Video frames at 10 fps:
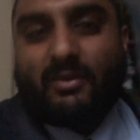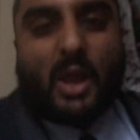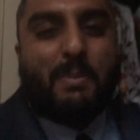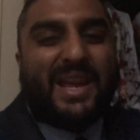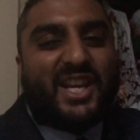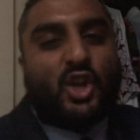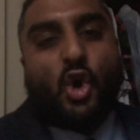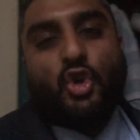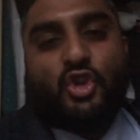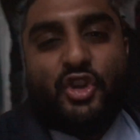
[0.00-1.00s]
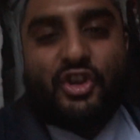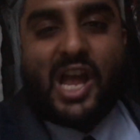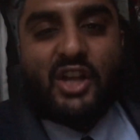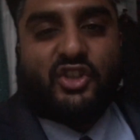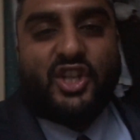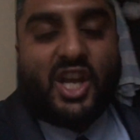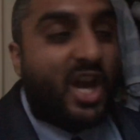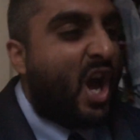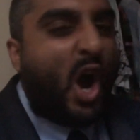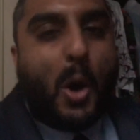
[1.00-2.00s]
making a hundred thousand a year.
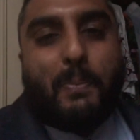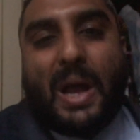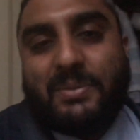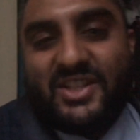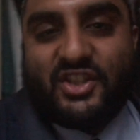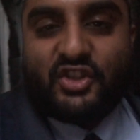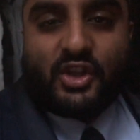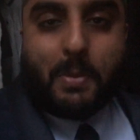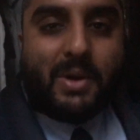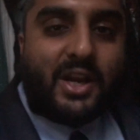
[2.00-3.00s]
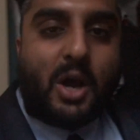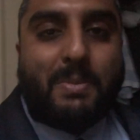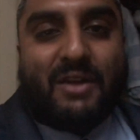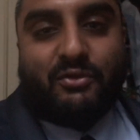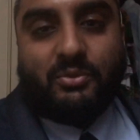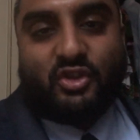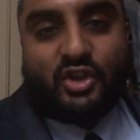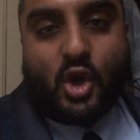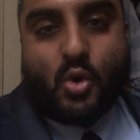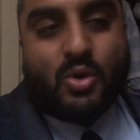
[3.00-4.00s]
I bumped into somebody I met from
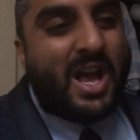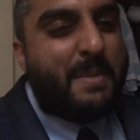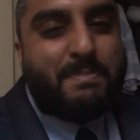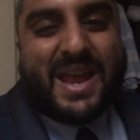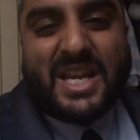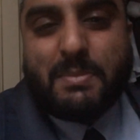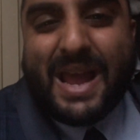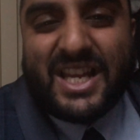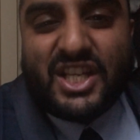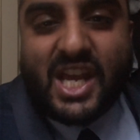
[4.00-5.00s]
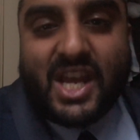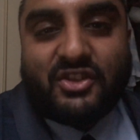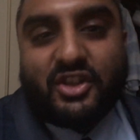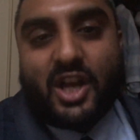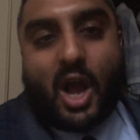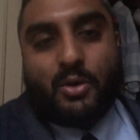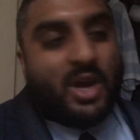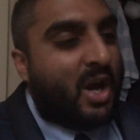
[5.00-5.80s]
school many, many years ago.